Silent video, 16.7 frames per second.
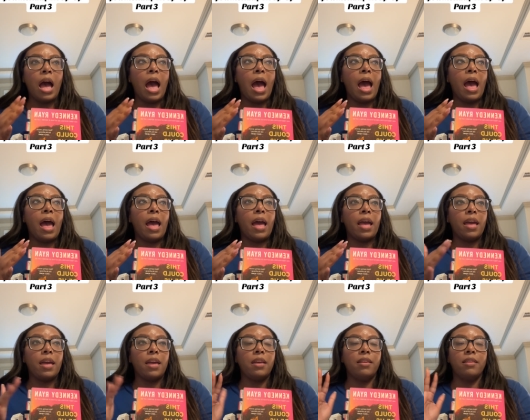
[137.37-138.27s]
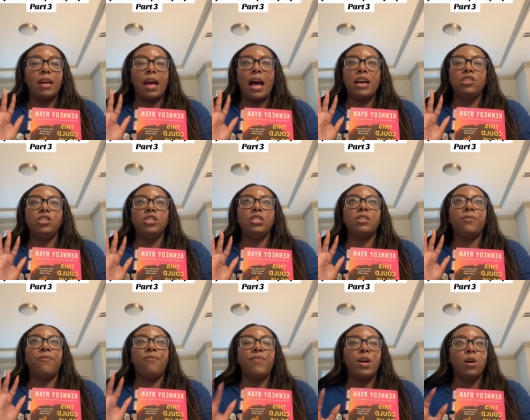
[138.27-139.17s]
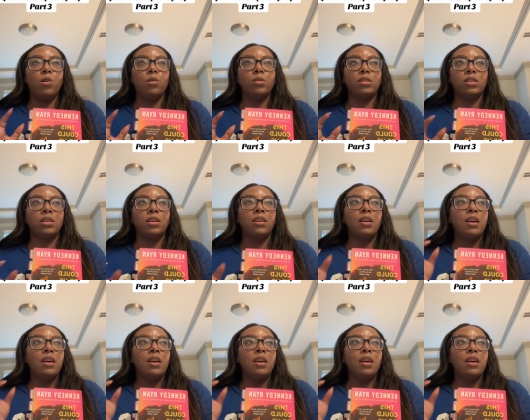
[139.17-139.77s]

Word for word: I, I just felt